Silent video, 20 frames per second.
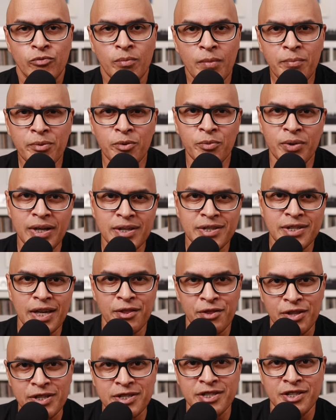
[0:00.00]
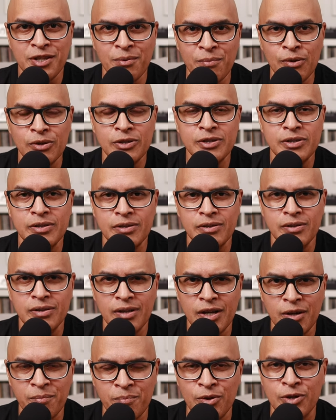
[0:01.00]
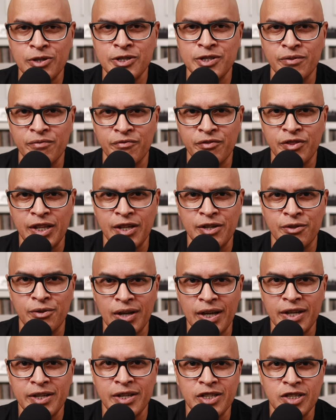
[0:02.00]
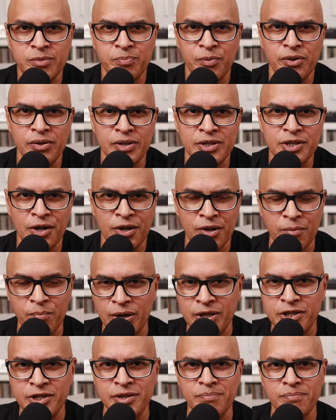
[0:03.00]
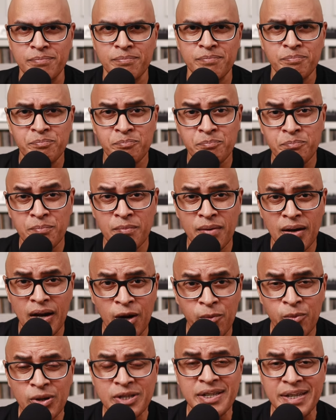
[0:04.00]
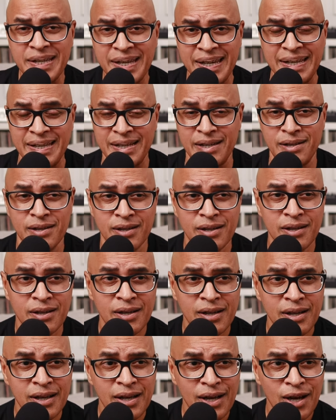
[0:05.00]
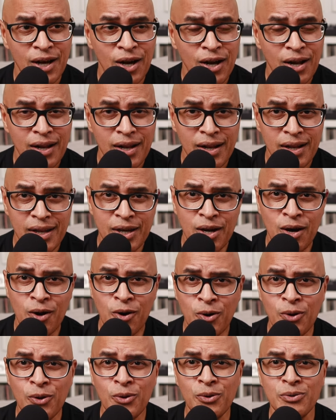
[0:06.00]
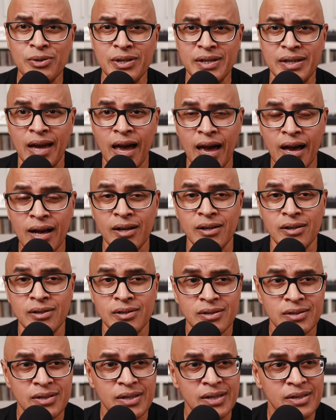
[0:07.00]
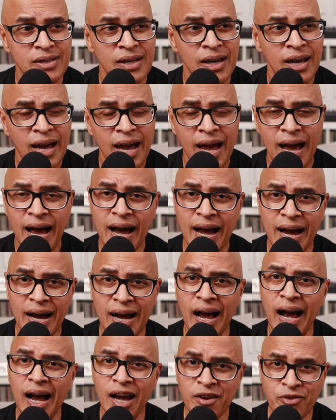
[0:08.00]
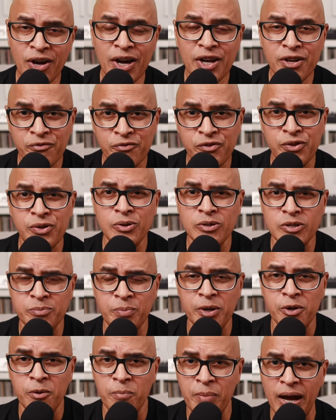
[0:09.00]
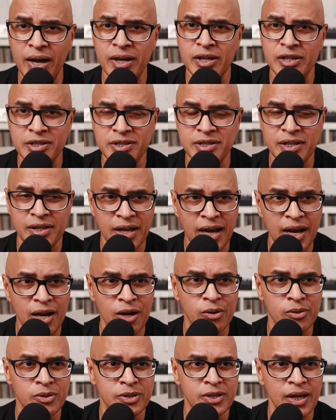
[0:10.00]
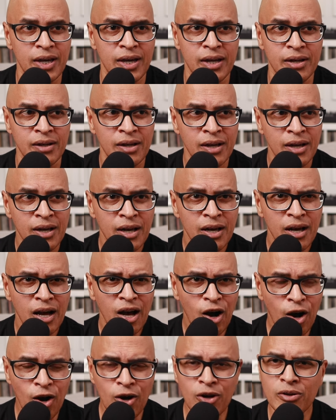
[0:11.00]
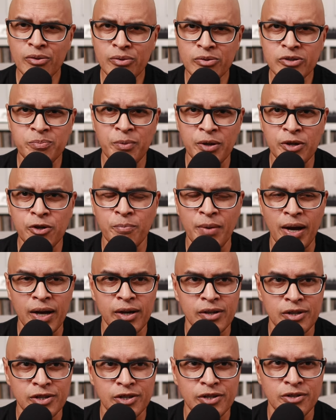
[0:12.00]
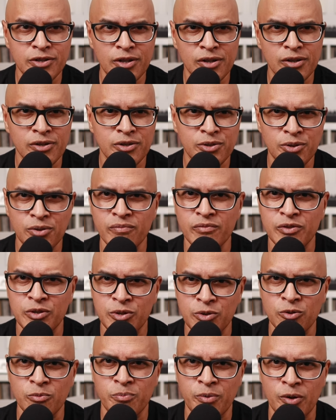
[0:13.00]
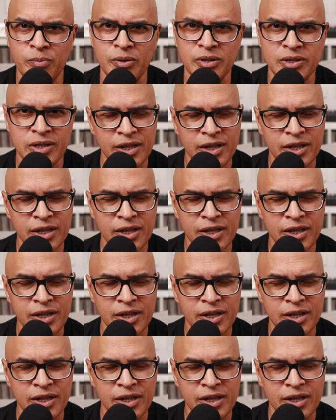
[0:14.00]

Remember when I said this is the most immersive theater-like experience on a budget? I wasn't kidding. Like, holy hell. I've had a few speaker packages in-house, and all of those speaker packages are sort of dual purpose.